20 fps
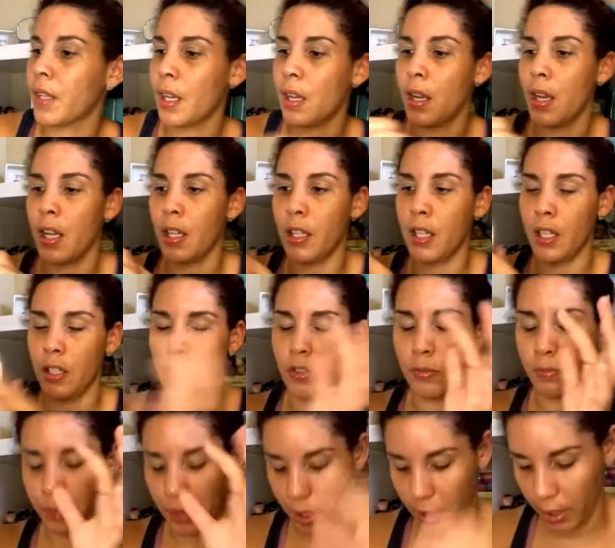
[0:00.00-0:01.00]
and then you
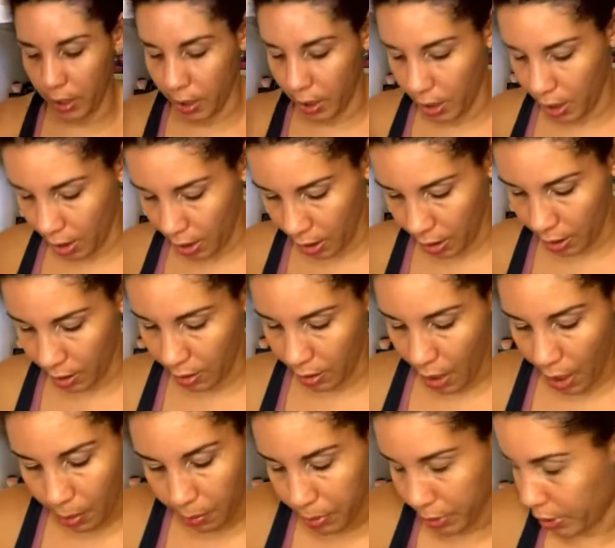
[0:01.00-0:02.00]
plug it in and
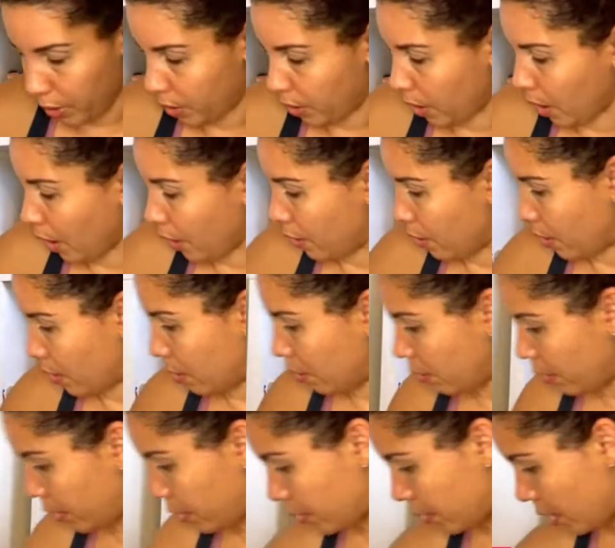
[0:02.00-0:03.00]
I'll put it together at a
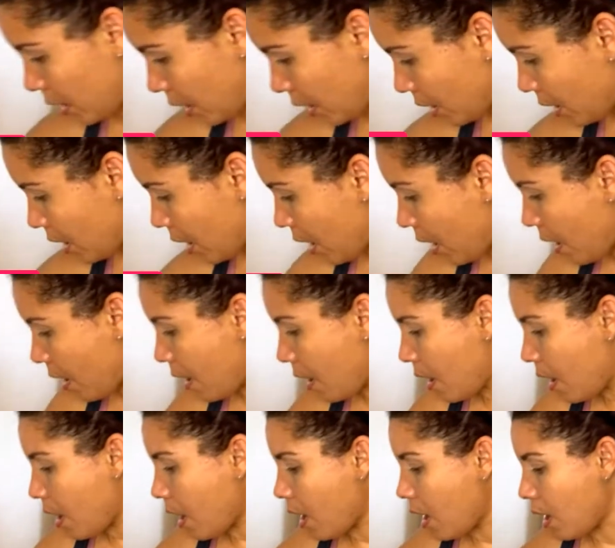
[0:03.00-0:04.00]
later date.
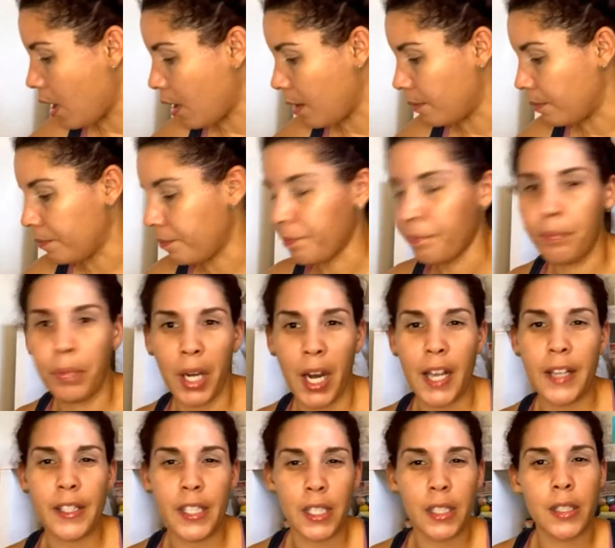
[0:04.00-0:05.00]
But
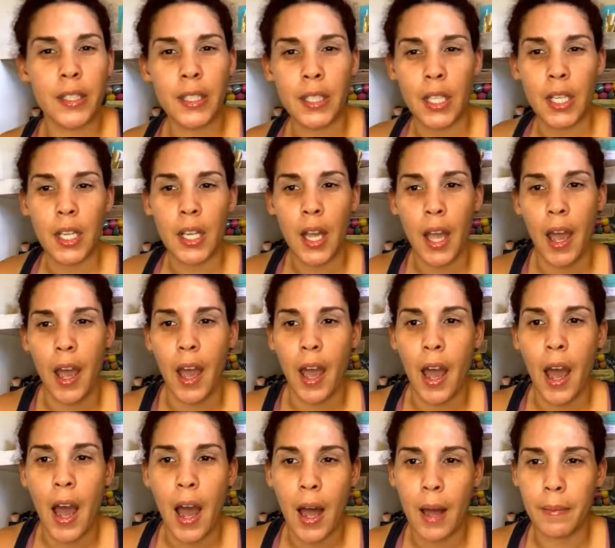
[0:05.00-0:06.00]
I did see at
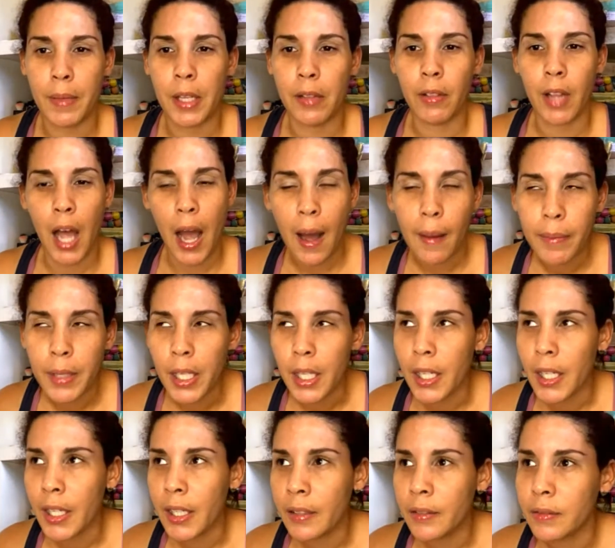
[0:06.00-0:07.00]
Hobby
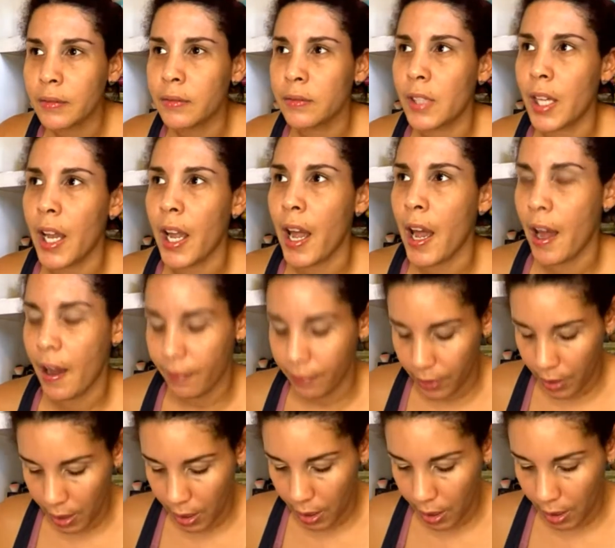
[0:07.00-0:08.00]
Lobby they have
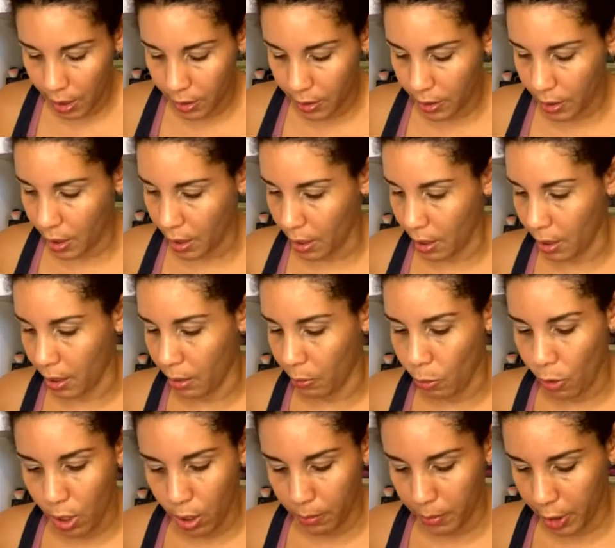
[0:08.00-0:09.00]
these,
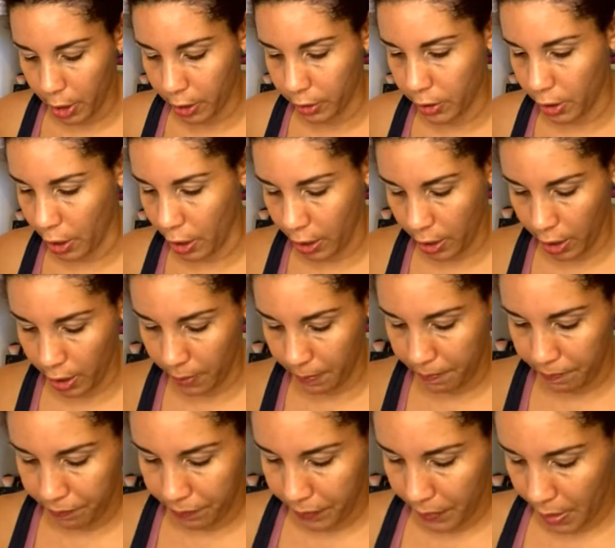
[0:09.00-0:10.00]
Walmart, Target,
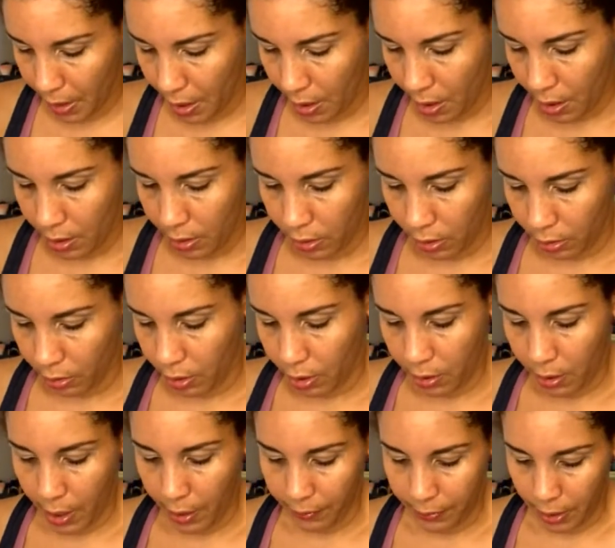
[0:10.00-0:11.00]
so you
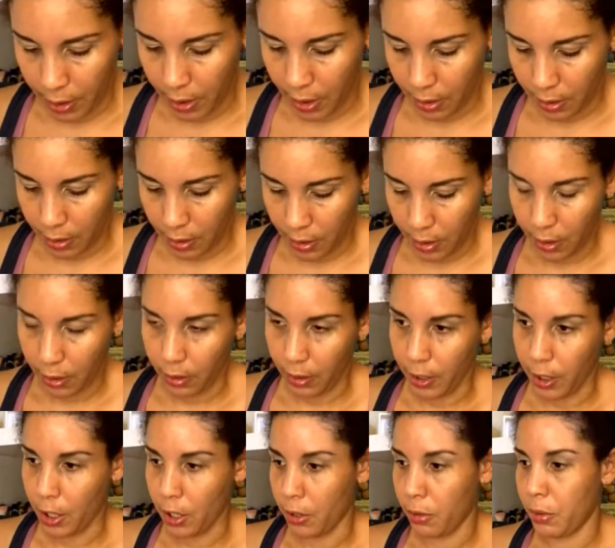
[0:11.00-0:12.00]
don't have to necessarily
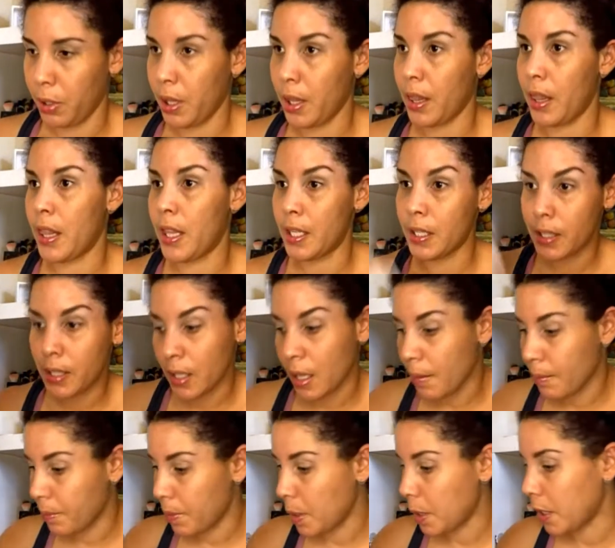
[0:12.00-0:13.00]
go with this
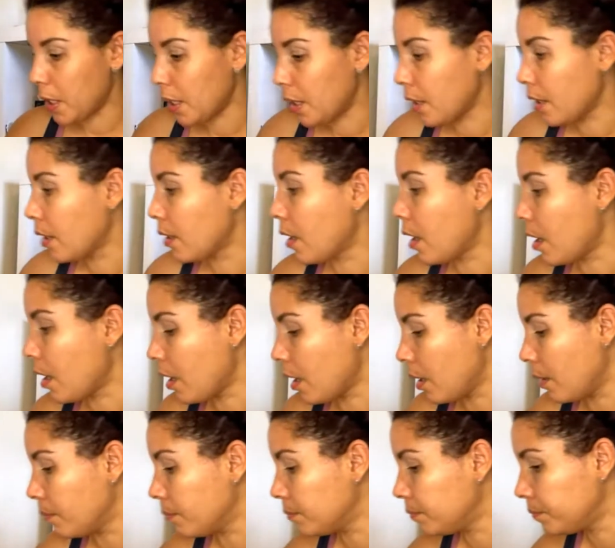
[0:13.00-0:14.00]
company,
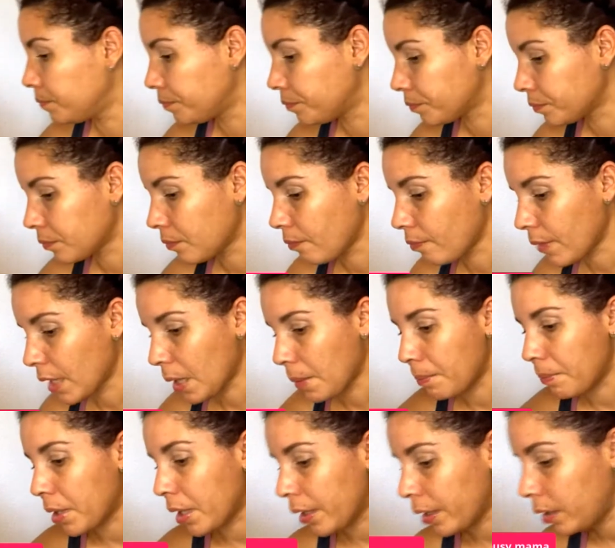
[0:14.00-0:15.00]

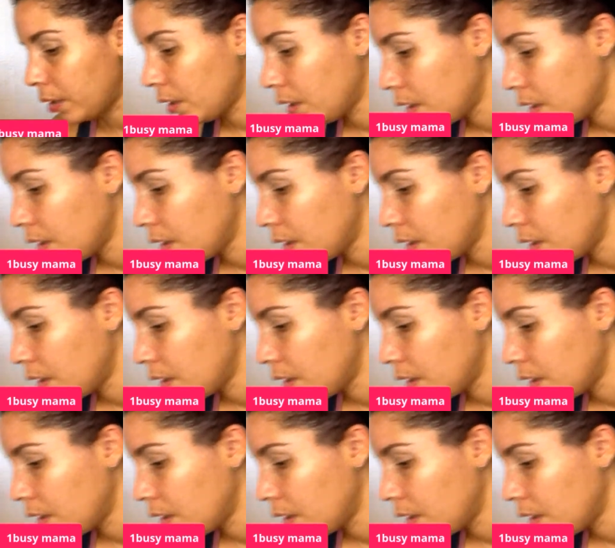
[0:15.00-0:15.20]
but